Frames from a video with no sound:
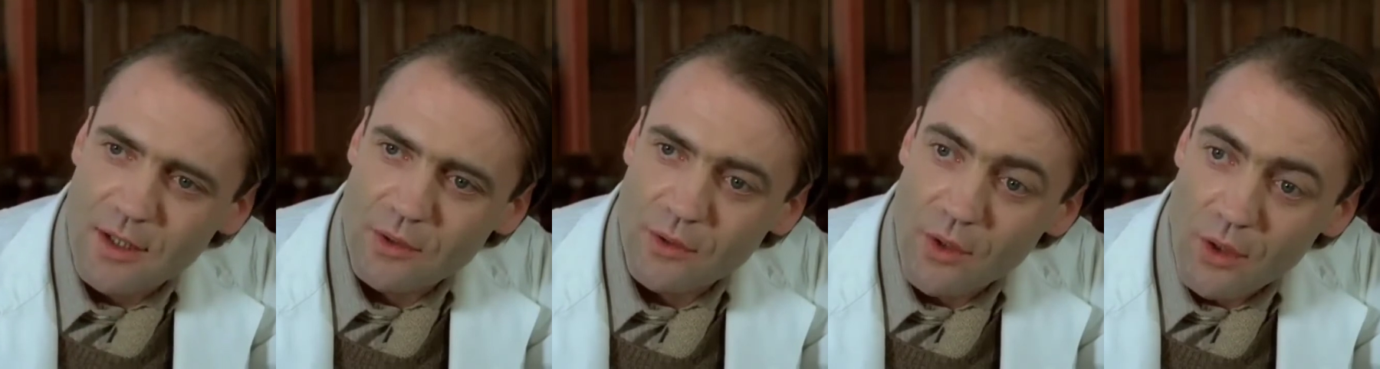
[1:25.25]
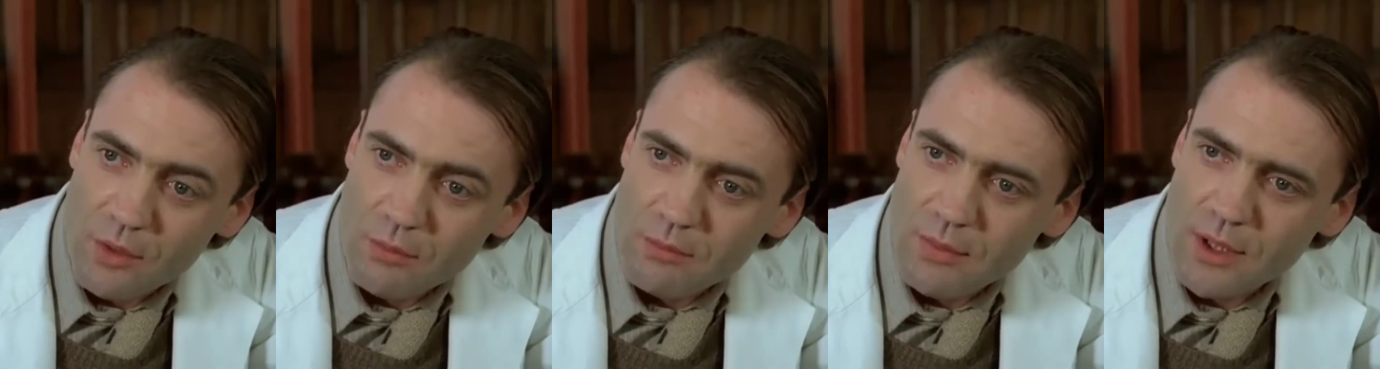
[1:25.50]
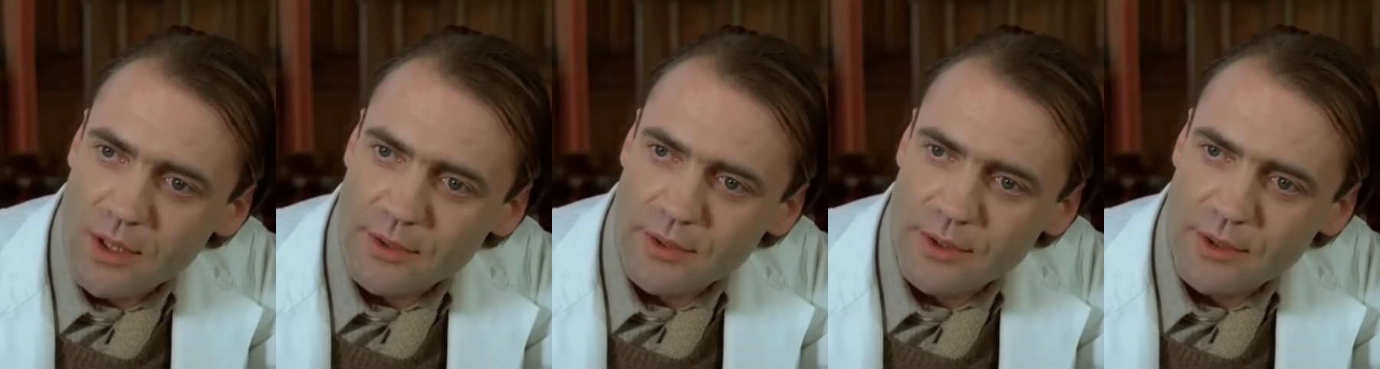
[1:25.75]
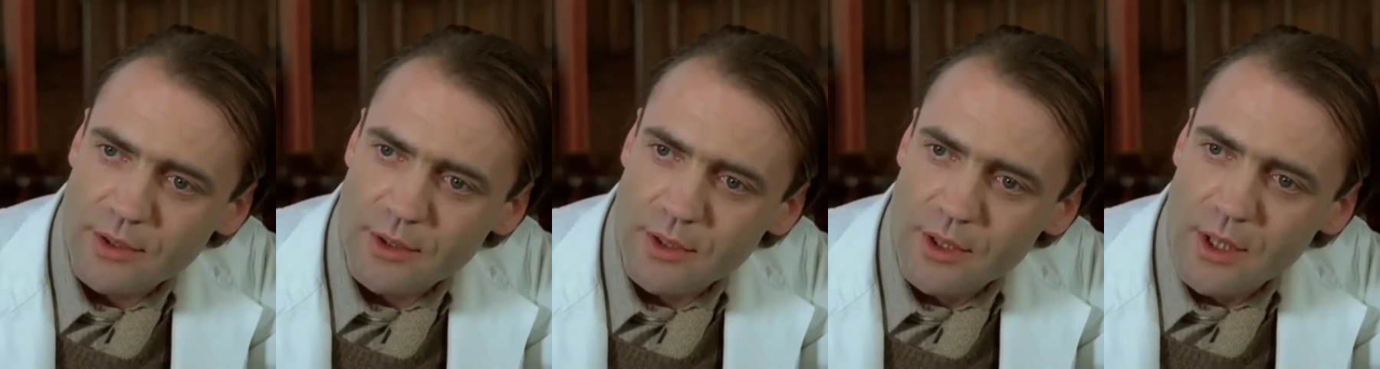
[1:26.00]
no
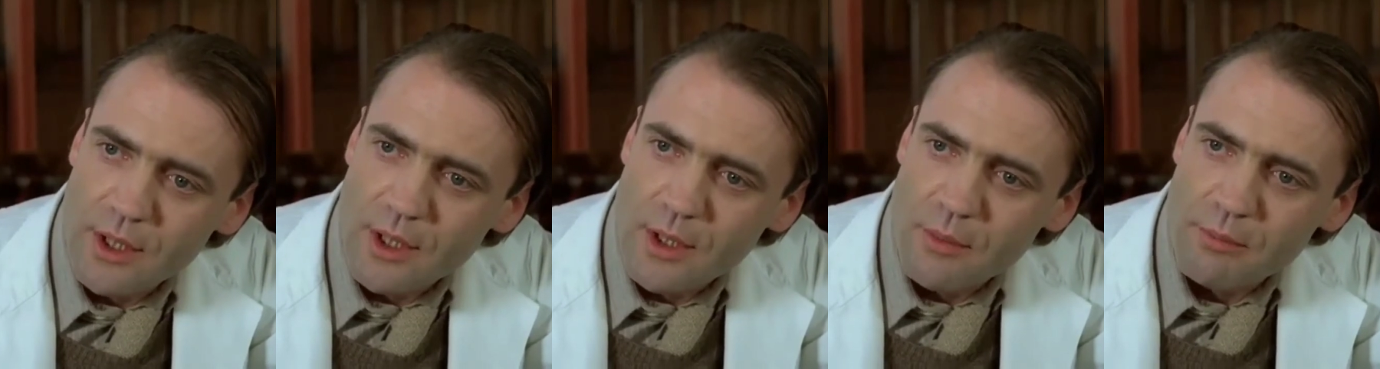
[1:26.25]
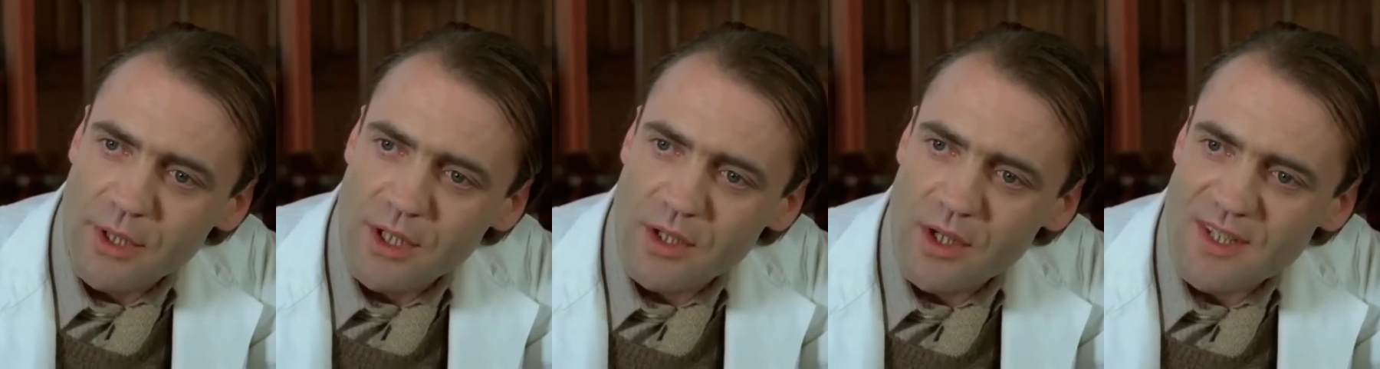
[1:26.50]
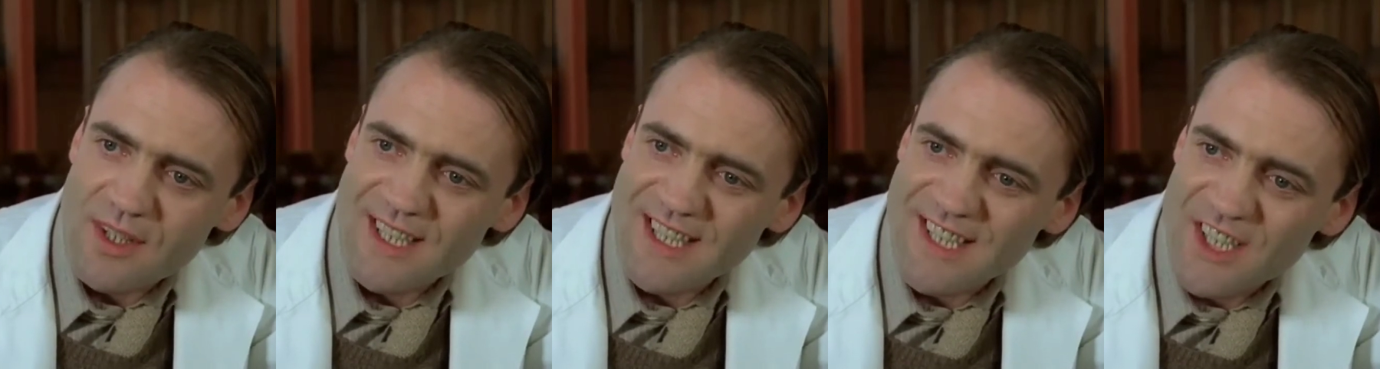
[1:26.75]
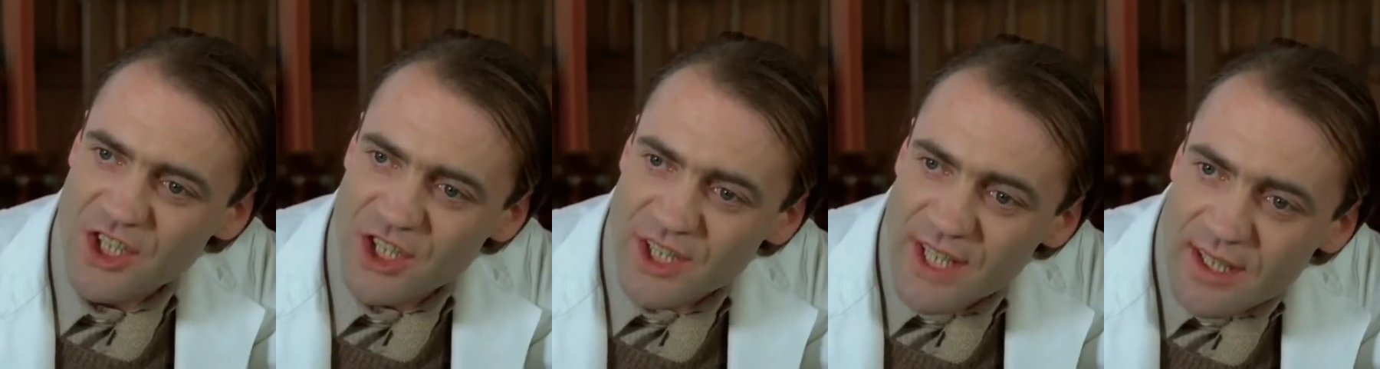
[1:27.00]
mother because
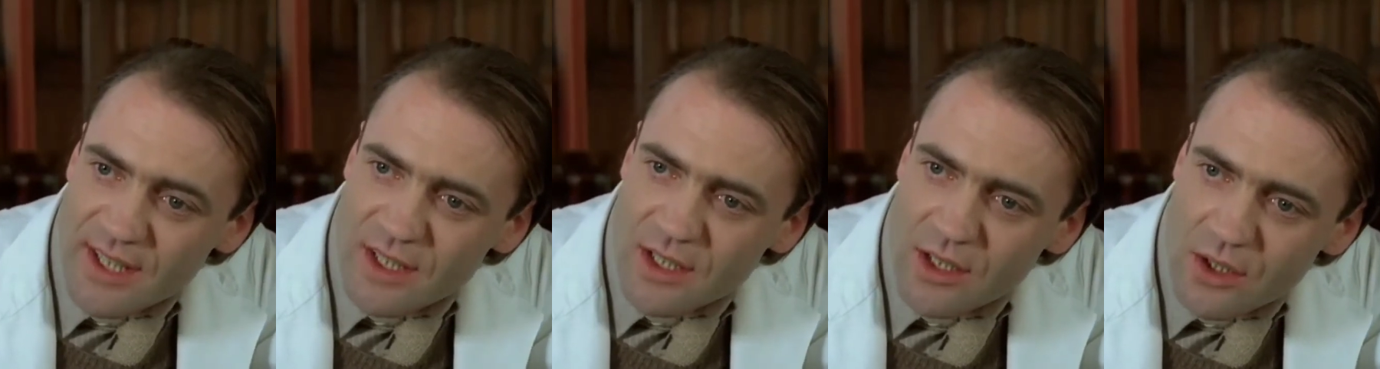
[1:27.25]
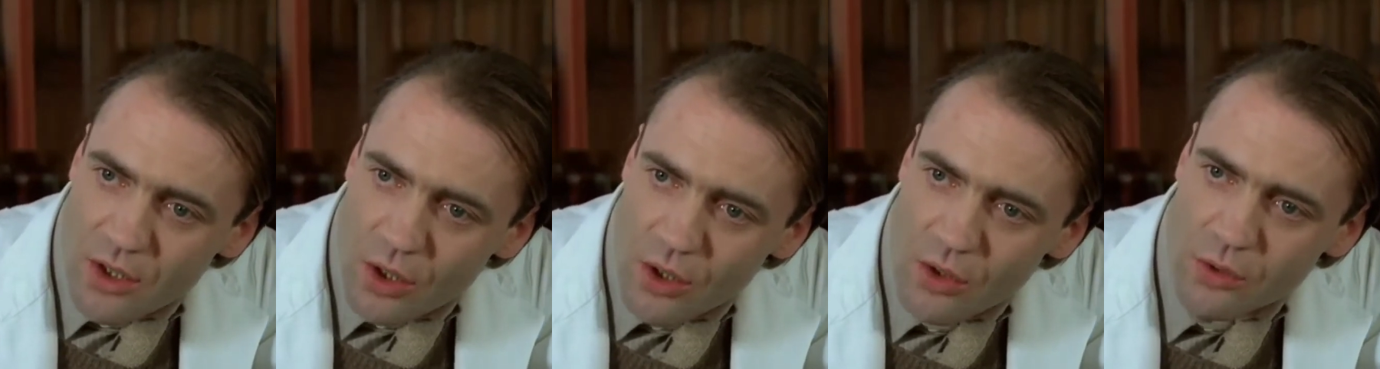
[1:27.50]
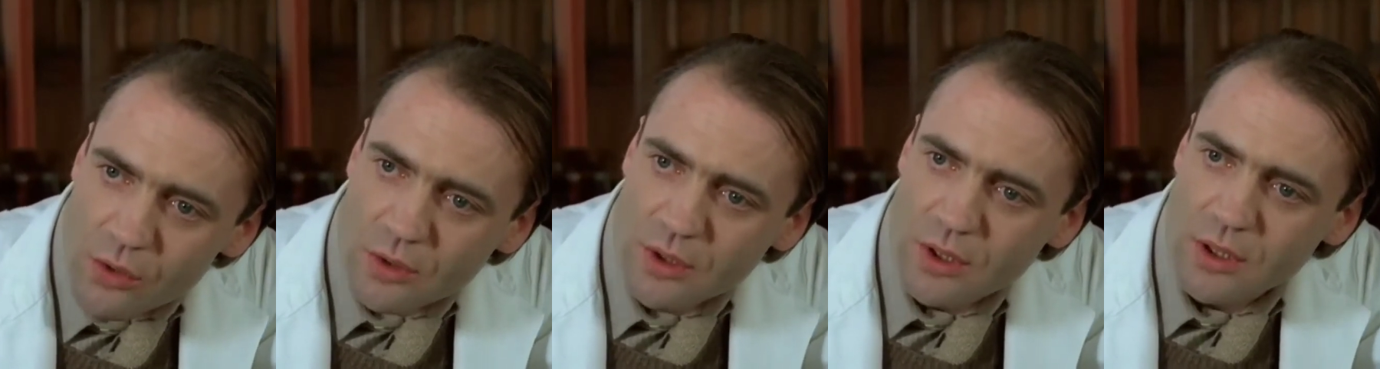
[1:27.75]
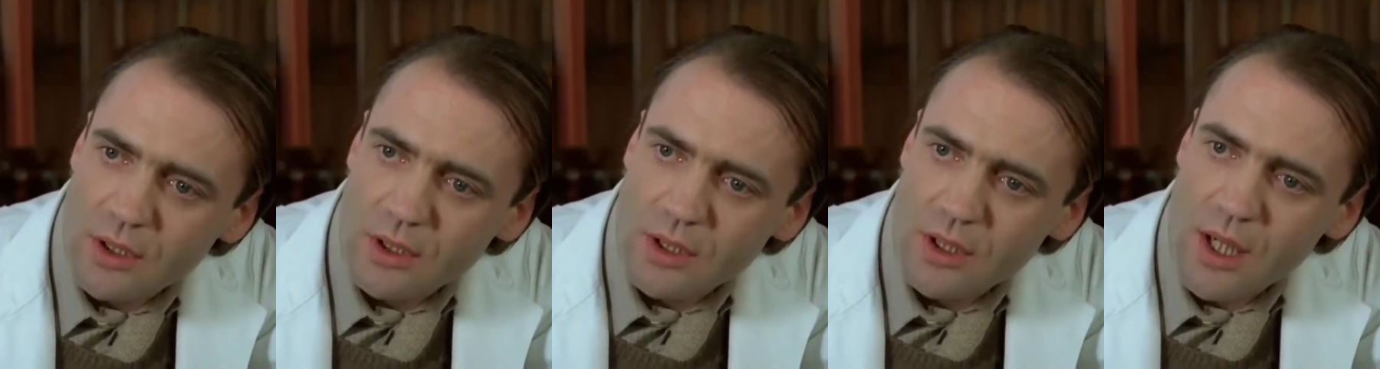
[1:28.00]
its genetic code
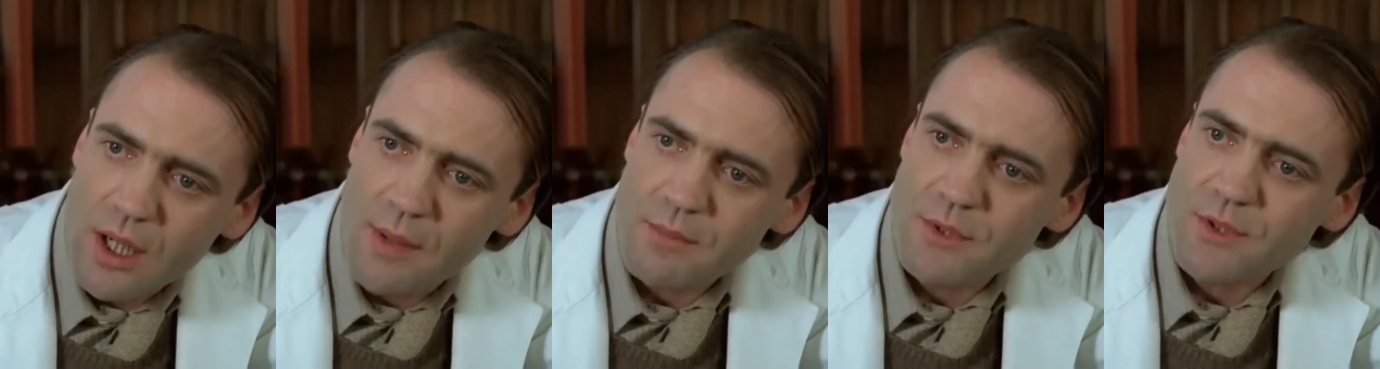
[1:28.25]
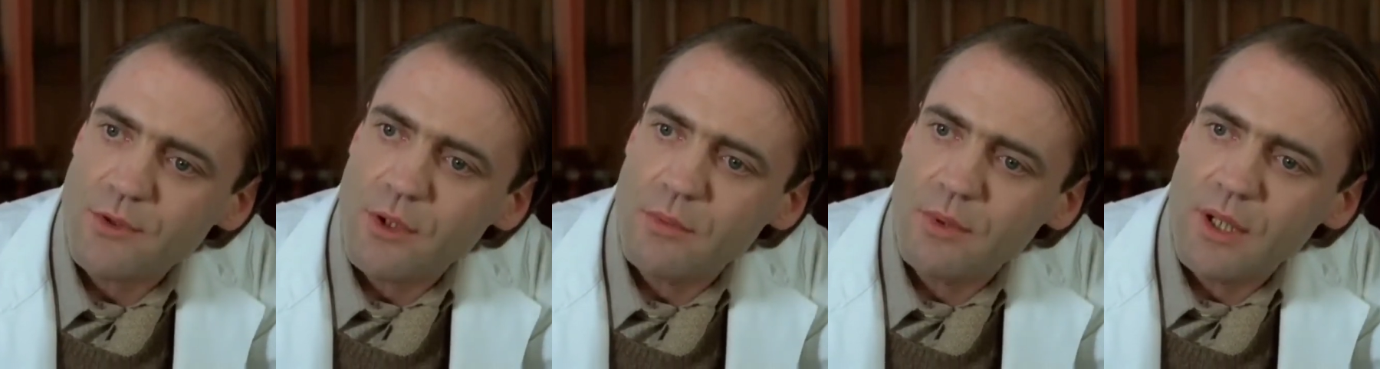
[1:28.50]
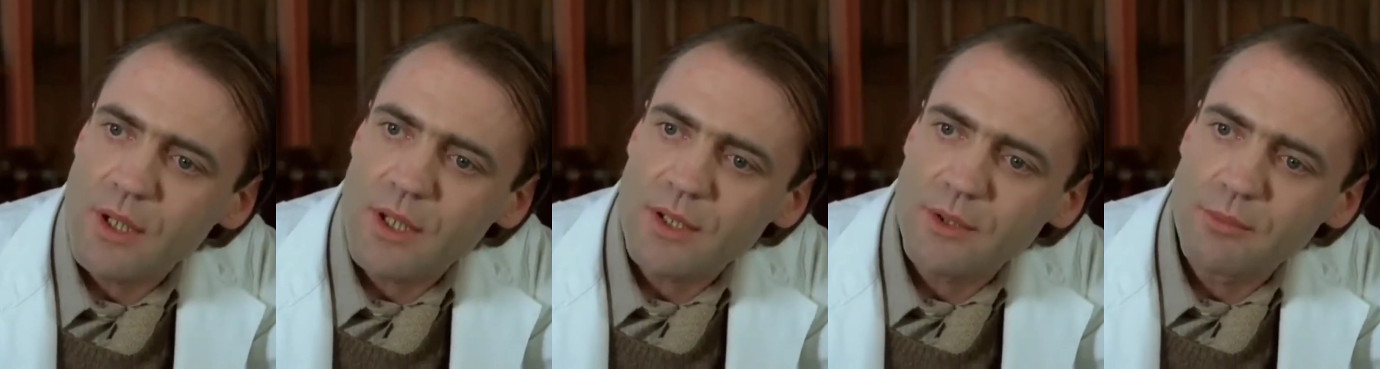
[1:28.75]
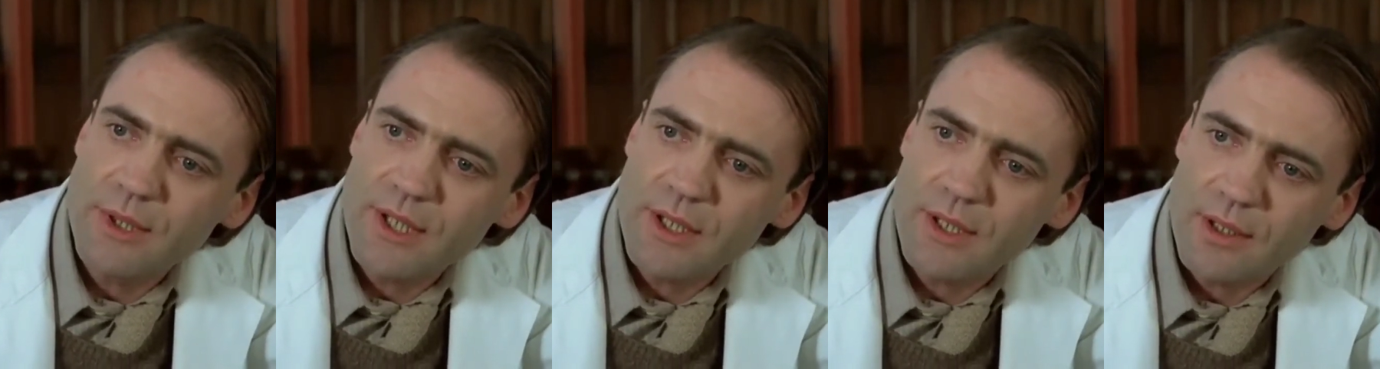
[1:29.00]
comes from
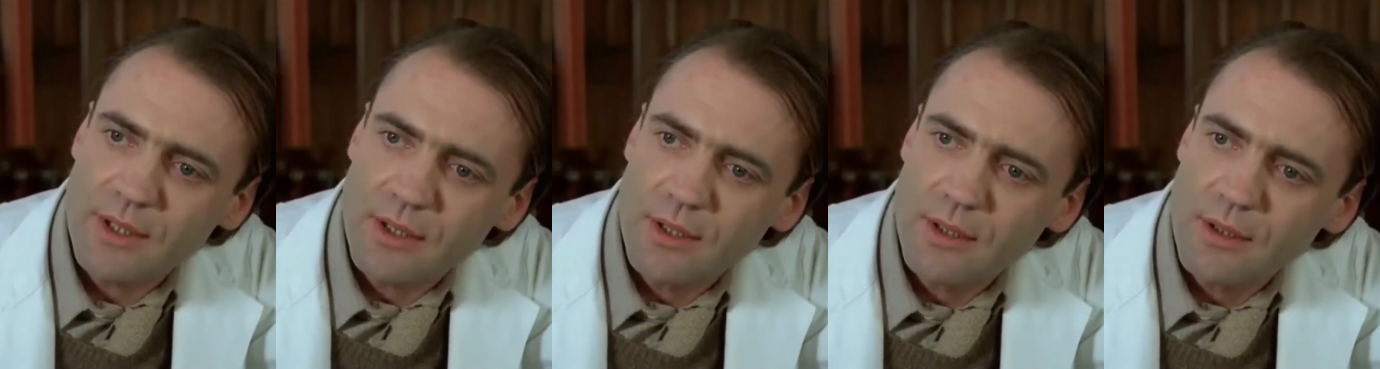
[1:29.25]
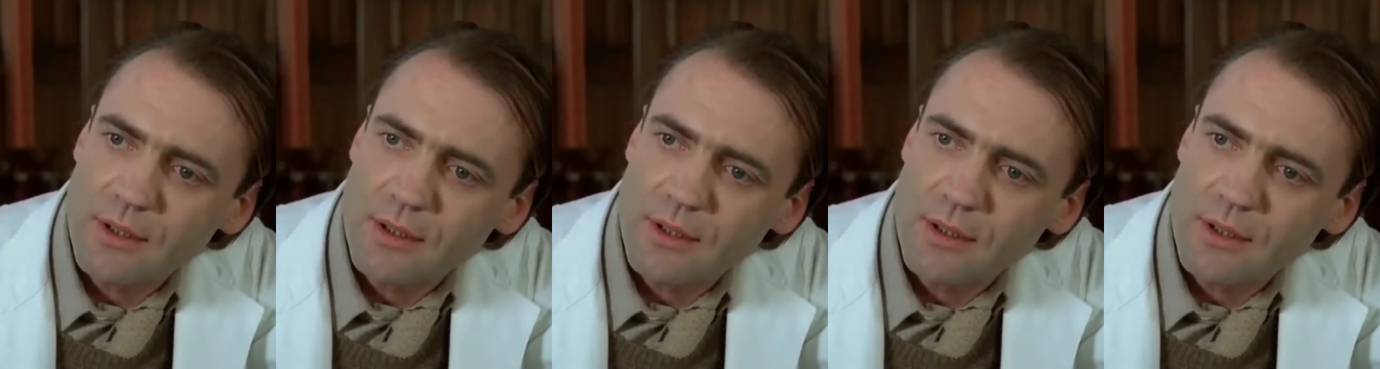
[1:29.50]
another being.